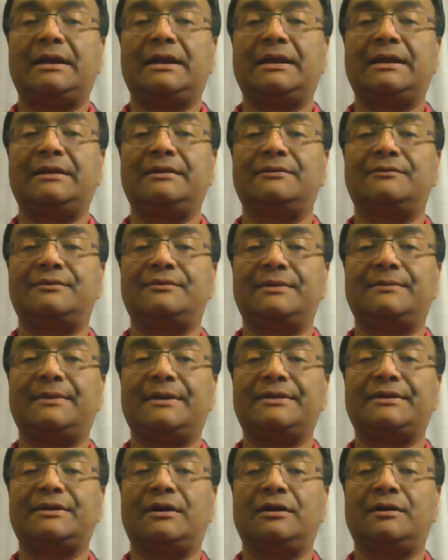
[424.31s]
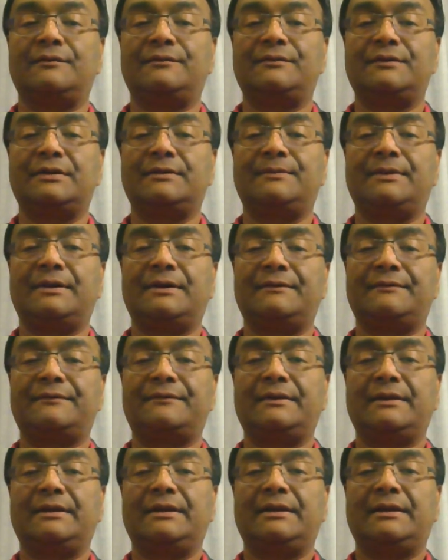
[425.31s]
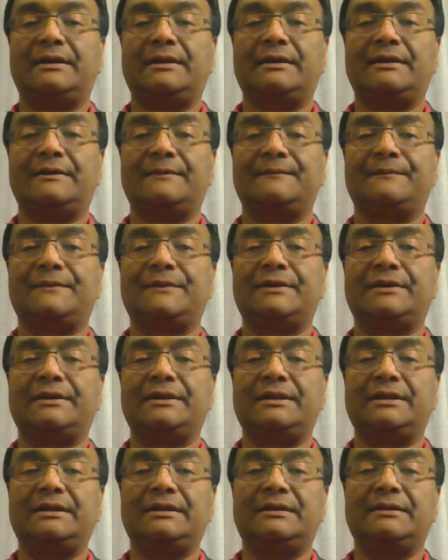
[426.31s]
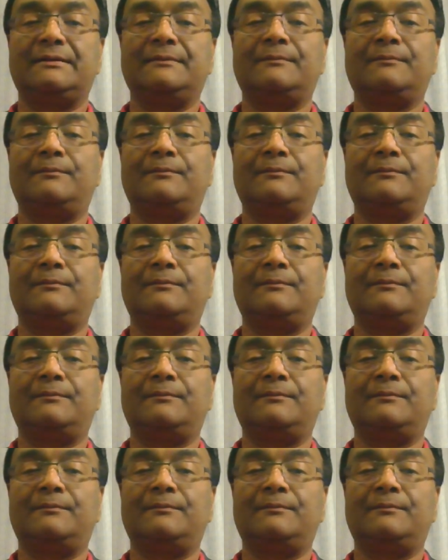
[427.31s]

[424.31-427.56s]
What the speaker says: a rebate over and above the